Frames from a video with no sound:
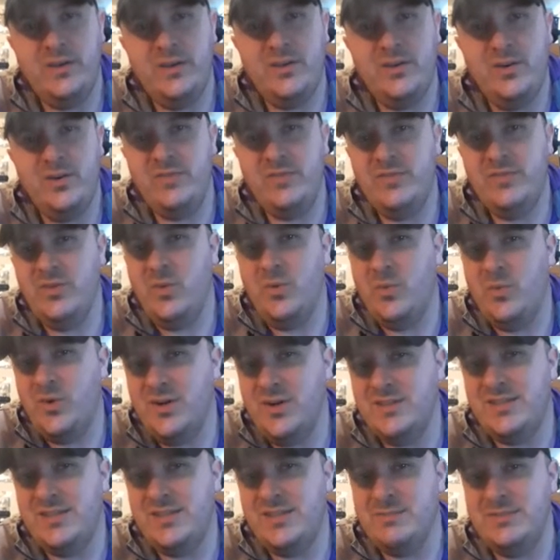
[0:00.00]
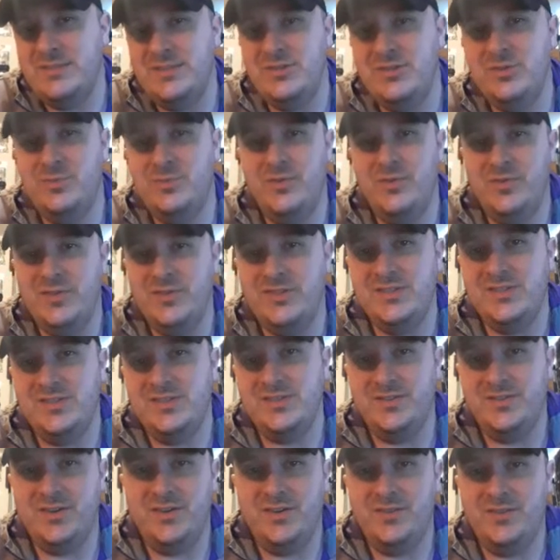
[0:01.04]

You know, even the worst MCU movies are,